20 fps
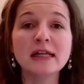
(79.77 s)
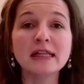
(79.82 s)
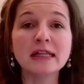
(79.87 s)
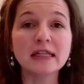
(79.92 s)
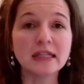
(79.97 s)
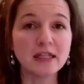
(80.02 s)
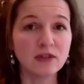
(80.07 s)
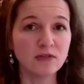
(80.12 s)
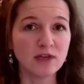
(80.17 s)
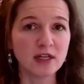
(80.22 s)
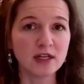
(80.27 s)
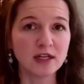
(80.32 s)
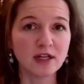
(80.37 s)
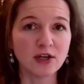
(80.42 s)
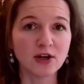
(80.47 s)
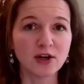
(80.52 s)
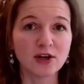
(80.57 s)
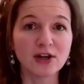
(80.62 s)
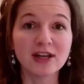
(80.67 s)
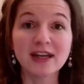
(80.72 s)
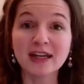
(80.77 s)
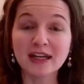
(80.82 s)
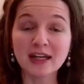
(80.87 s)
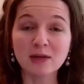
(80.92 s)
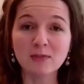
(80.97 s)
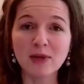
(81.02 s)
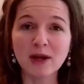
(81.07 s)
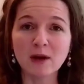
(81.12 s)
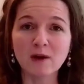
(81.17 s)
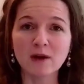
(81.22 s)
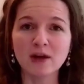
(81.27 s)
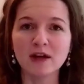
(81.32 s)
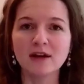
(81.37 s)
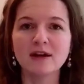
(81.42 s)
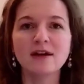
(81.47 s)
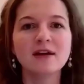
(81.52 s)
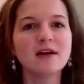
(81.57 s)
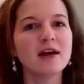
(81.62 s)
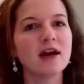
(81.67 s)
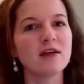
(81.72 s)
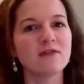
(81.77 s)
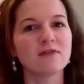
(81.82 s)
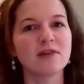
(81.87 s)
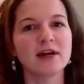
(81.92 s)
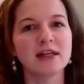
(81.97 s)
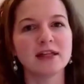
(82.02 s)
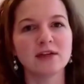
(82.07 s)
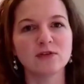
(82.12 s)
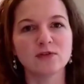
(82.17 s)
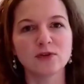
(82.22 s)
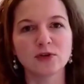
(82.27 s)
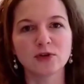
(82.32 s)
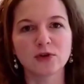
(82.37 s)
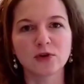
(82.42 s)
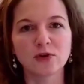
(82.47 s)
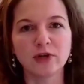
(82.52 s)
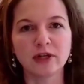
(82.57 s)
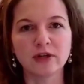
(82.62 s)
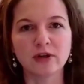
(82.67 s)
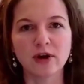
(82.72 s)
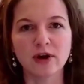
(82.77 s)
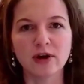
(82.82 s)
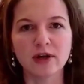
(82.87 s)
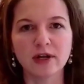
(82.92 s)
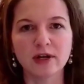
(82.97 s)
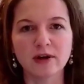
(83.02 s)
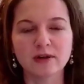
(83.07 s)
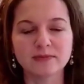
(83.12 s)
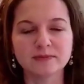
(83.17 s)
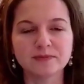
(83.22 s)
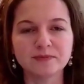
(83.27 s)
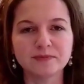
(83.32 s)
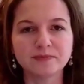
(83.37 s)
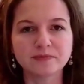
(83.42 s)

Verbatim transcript: living here, getting married, and filing for your green card here.